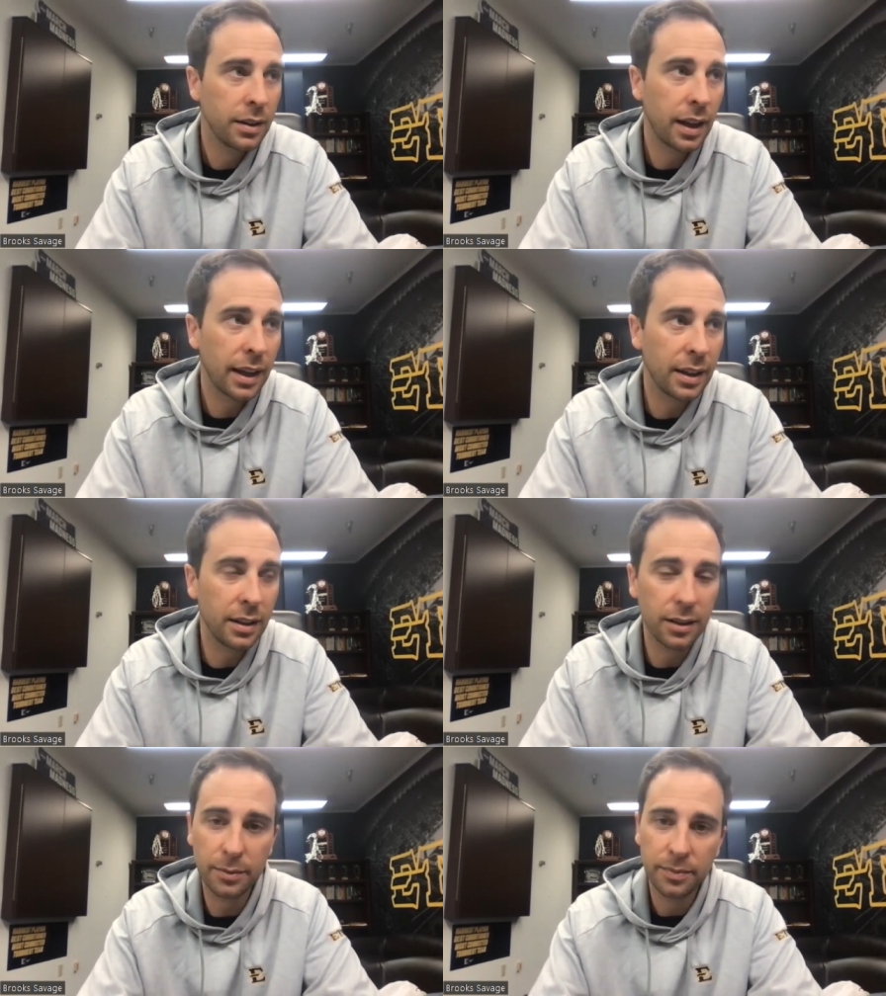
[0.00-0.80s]
like
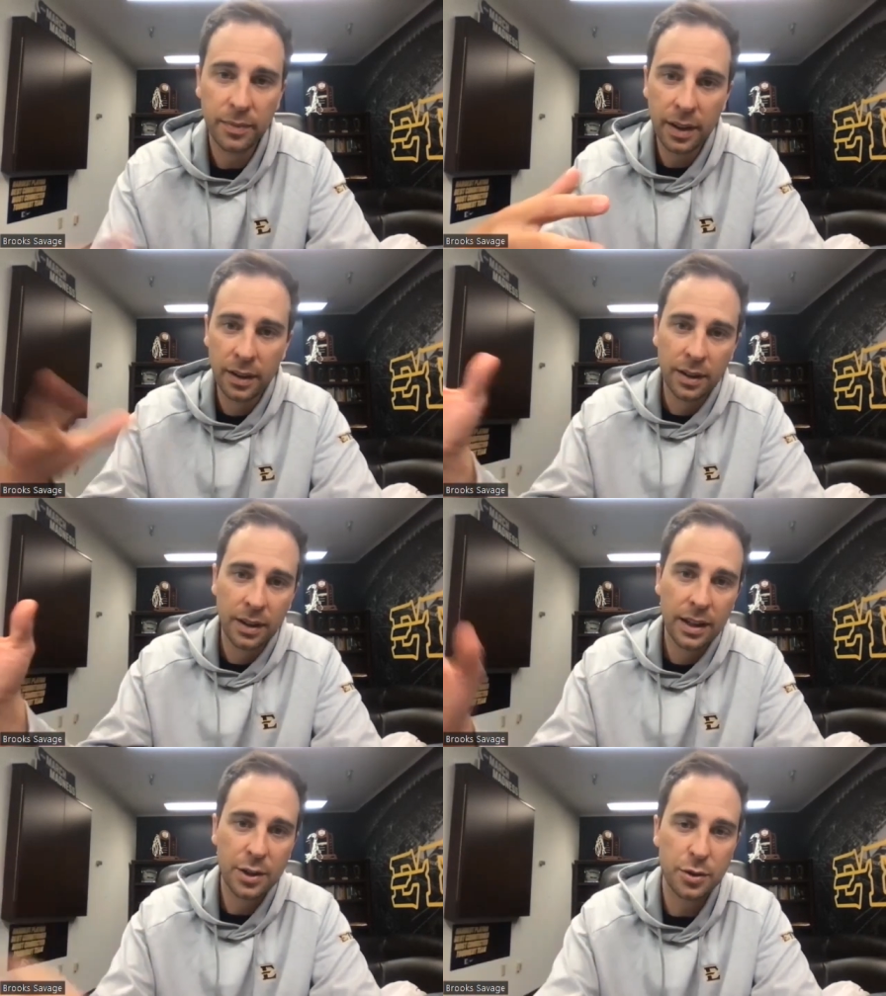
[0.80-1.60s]
a
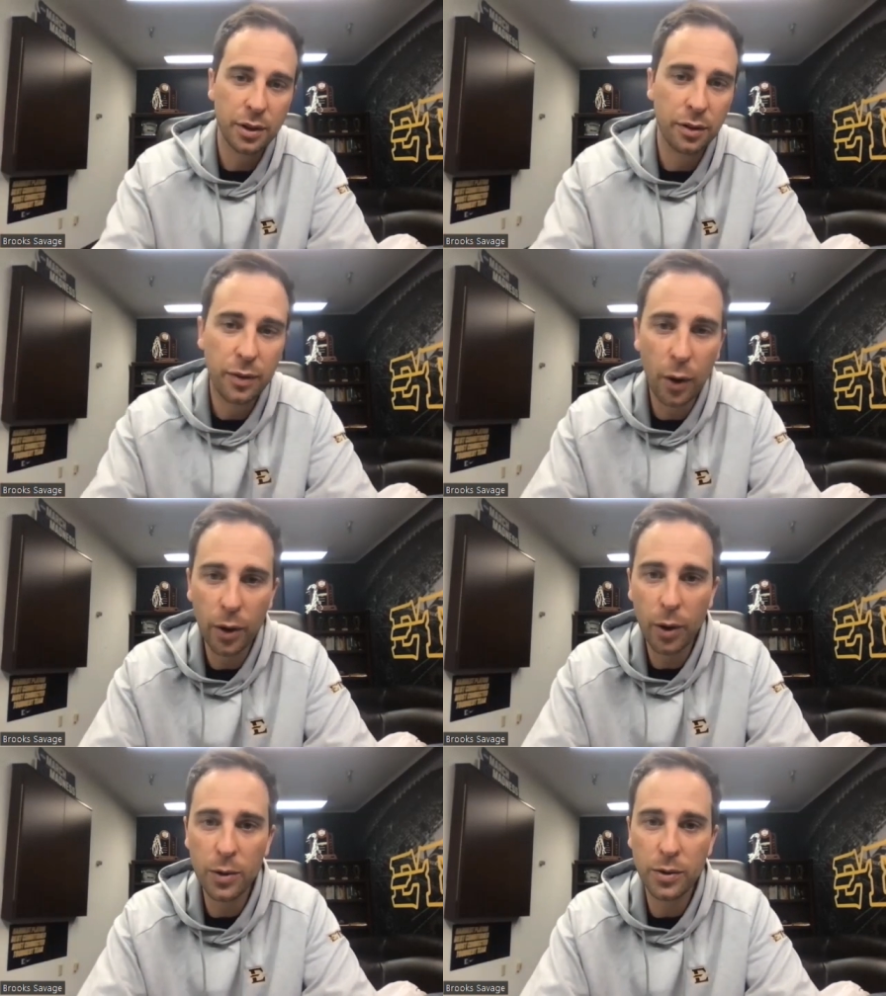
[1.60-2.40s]
history of
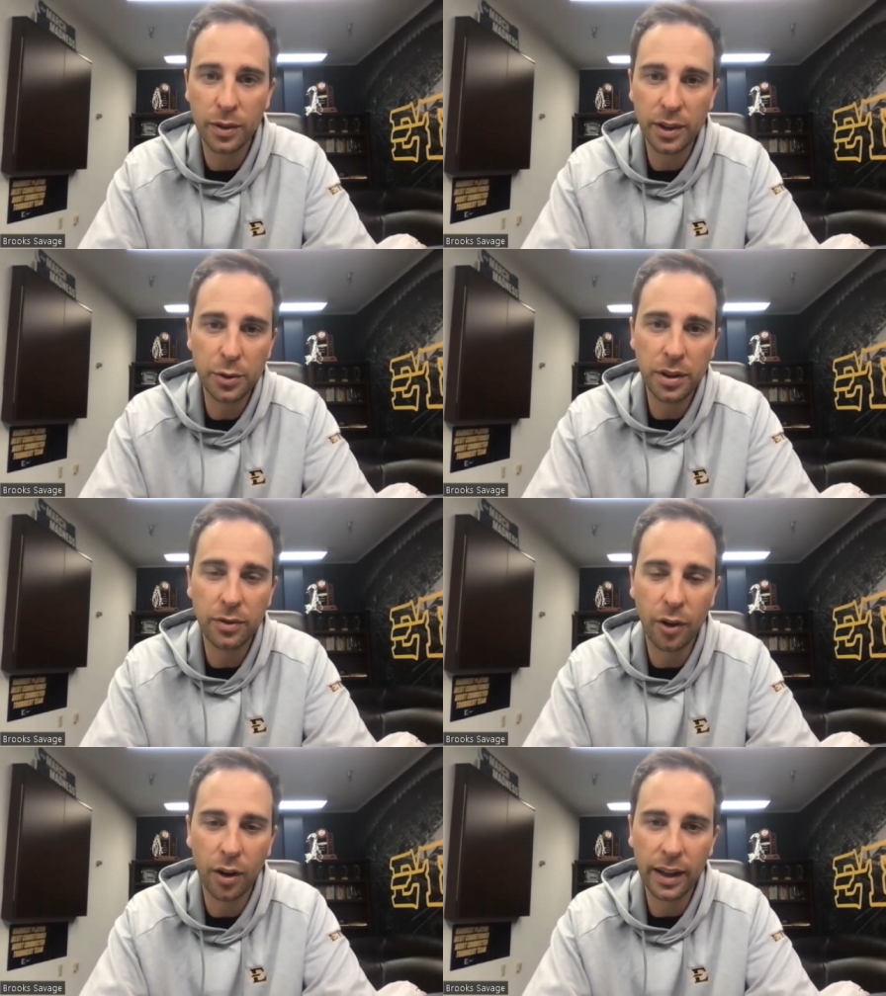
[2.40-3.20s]
photos for UT
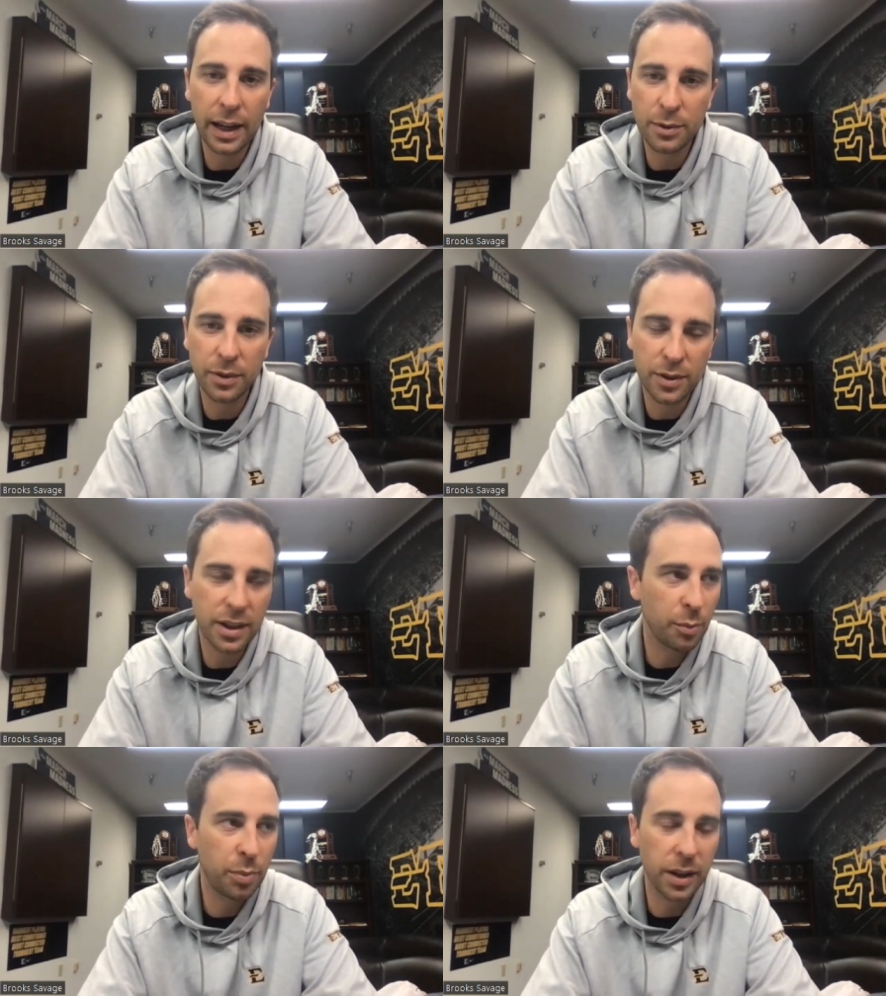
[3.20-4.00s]
Florida games, and there's
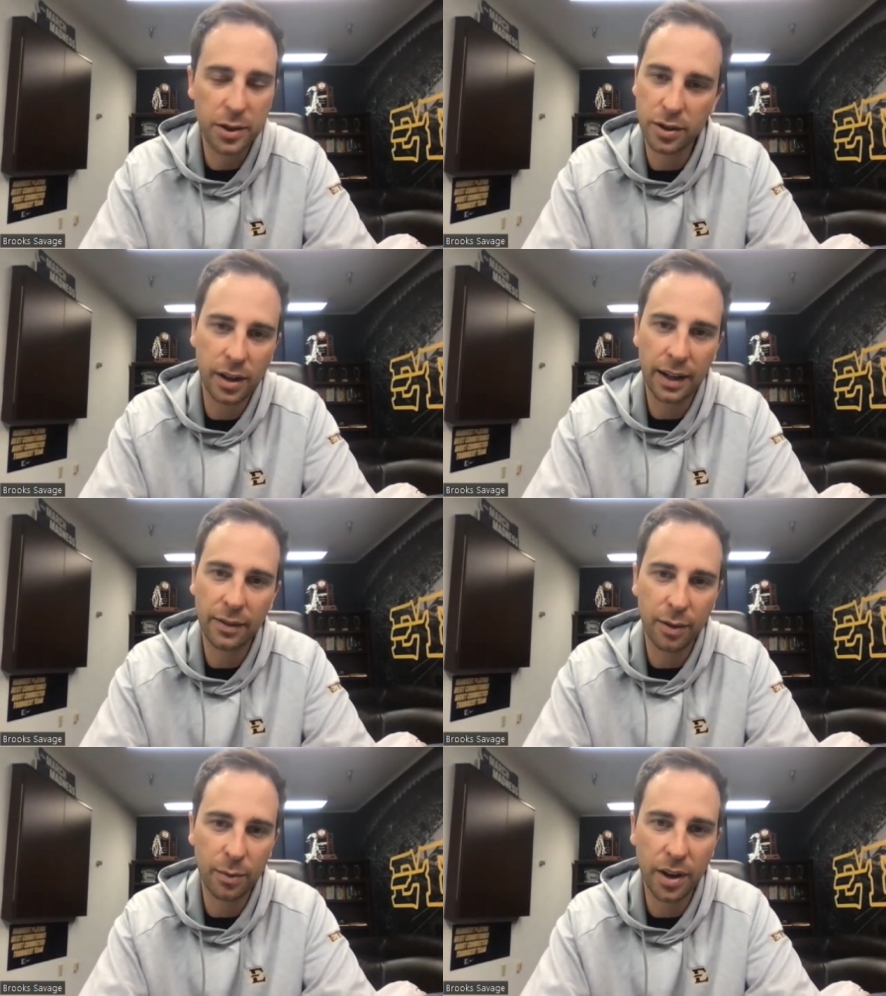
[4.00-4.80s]
like a picture like
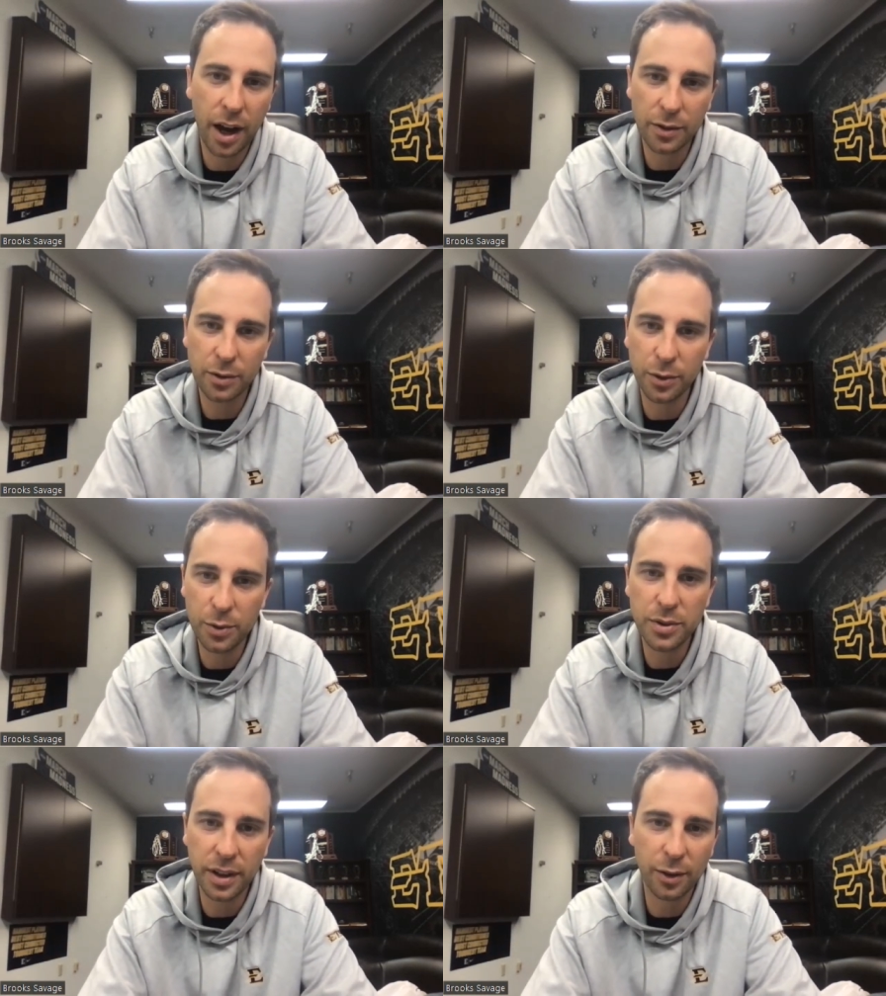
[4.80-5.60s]
from the Knoxville
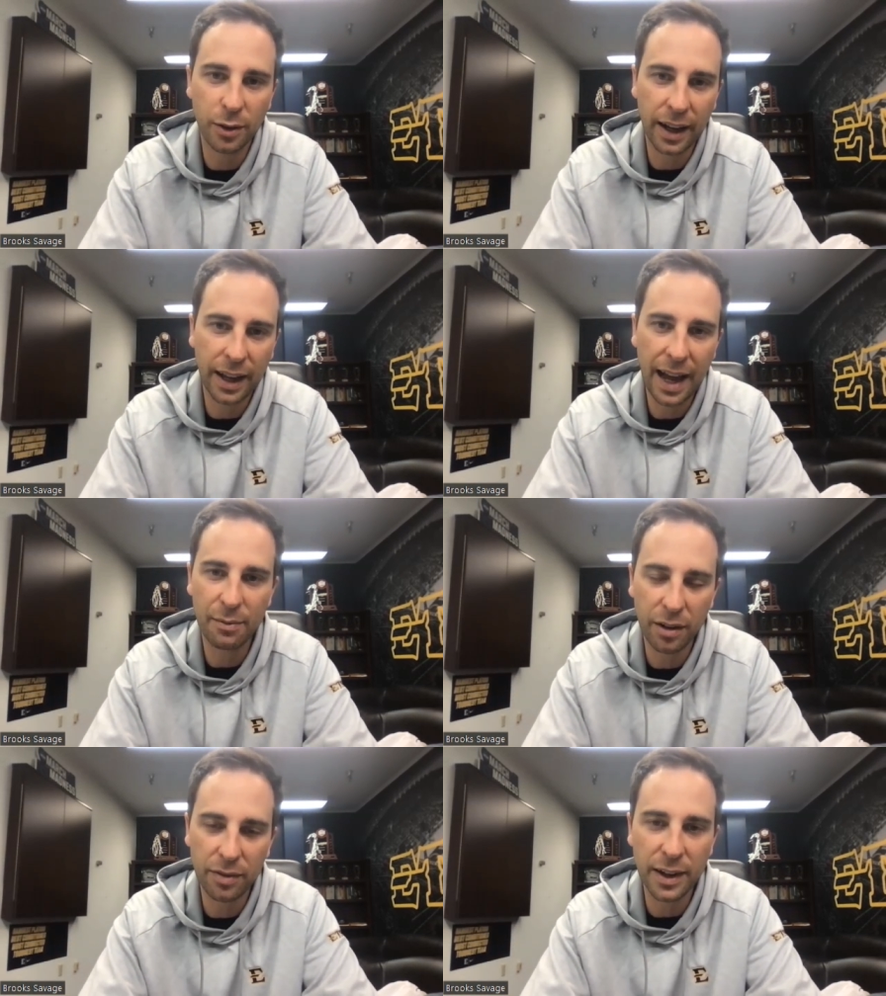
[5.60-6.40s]
News Sentinel. Like I
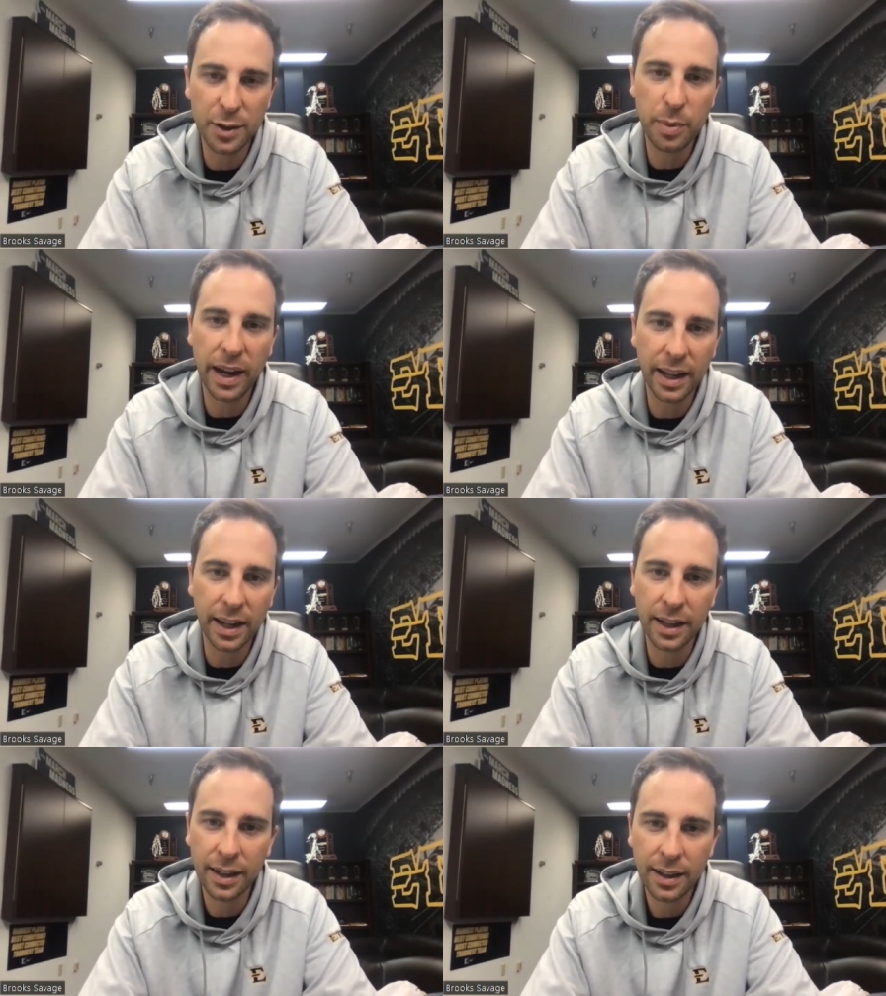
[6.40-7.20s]
have my face
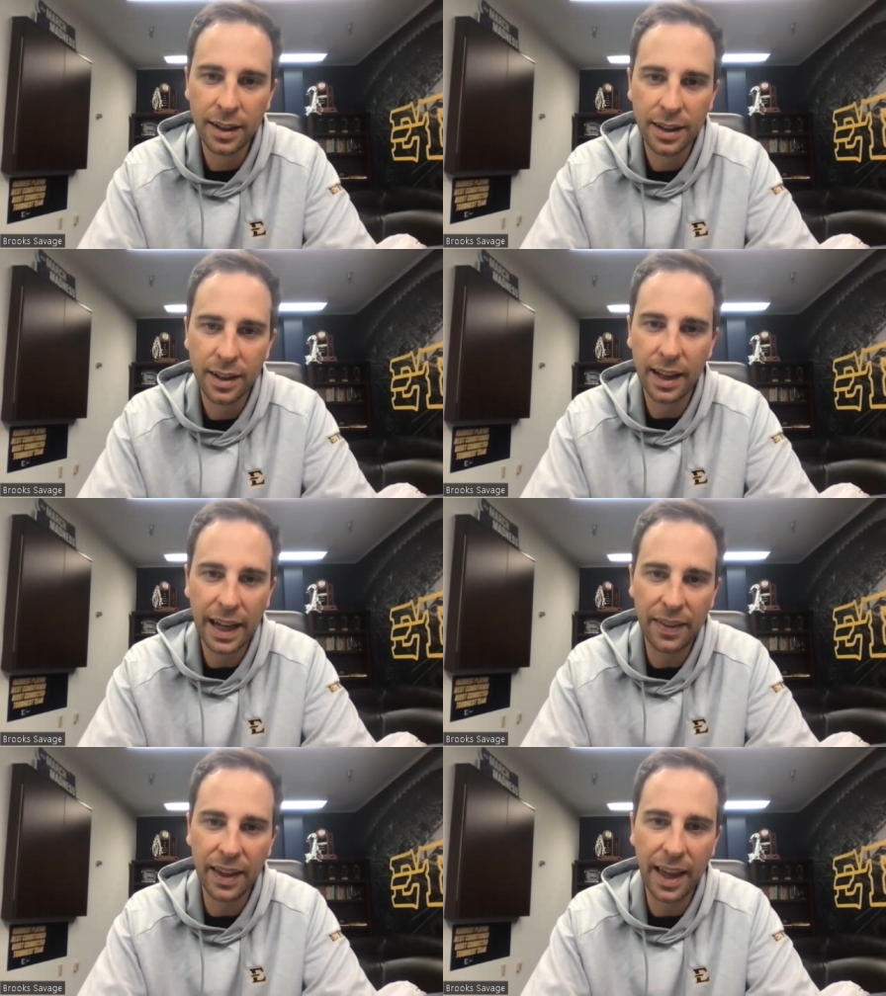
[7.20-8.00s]
painted, like
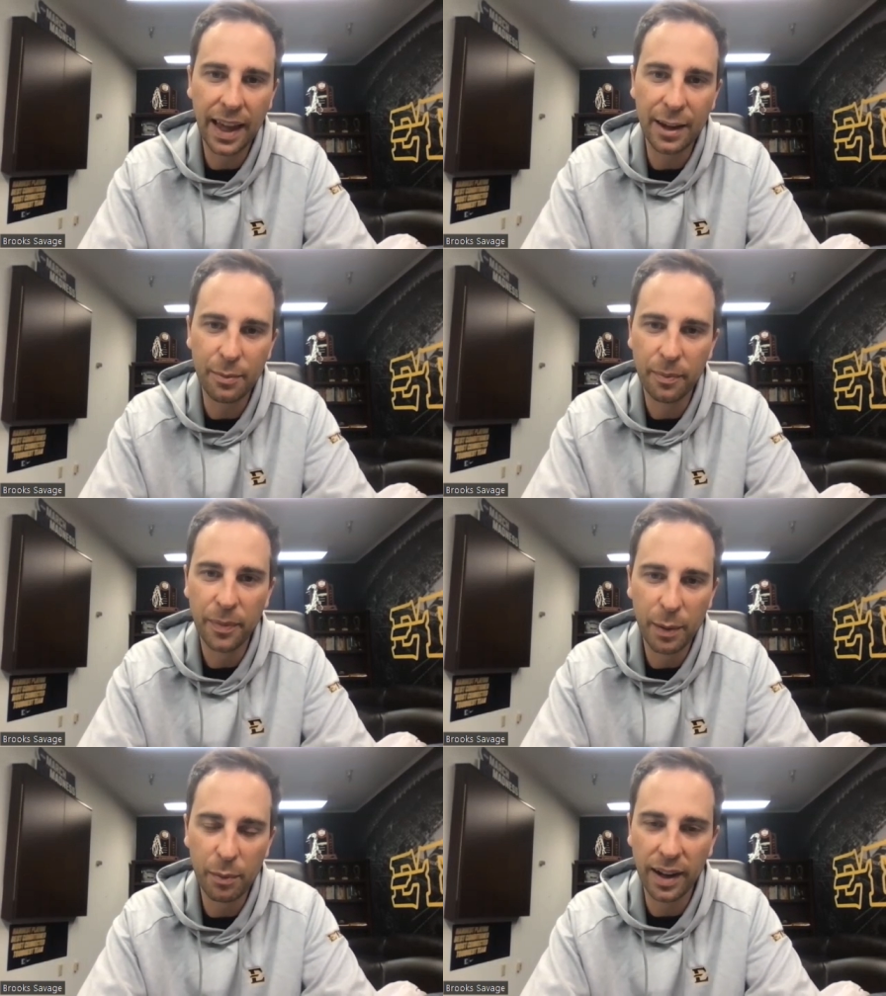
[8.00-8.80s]
at the game.
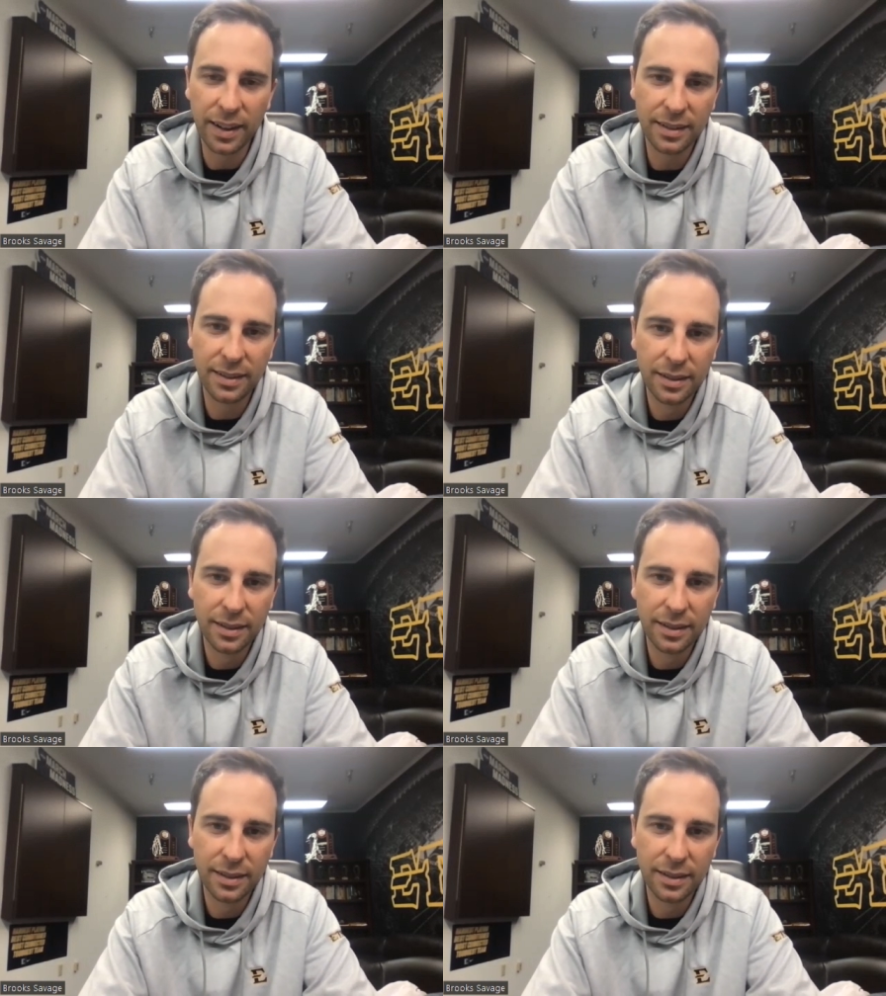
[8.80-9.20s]
I'm like